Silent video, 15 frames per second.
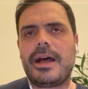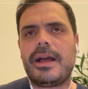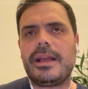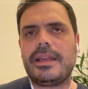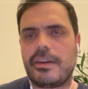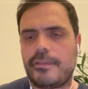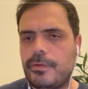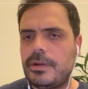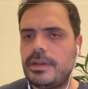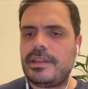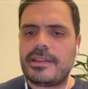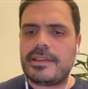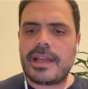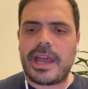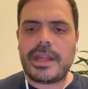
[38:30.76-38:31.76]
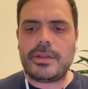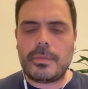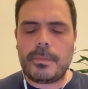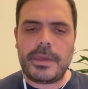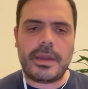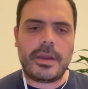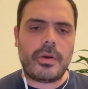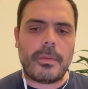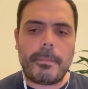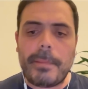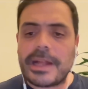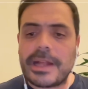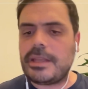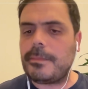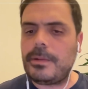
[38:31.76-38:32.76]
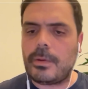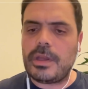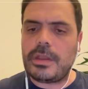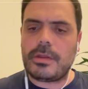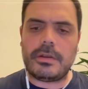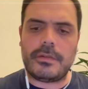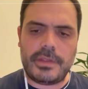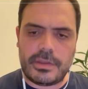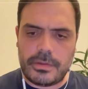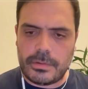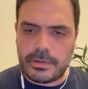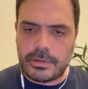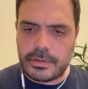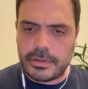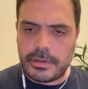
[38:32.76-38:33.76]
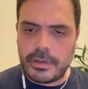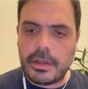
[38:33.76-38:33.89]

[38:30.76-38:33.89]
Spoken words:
carefully designed to be compatible with all of these tools.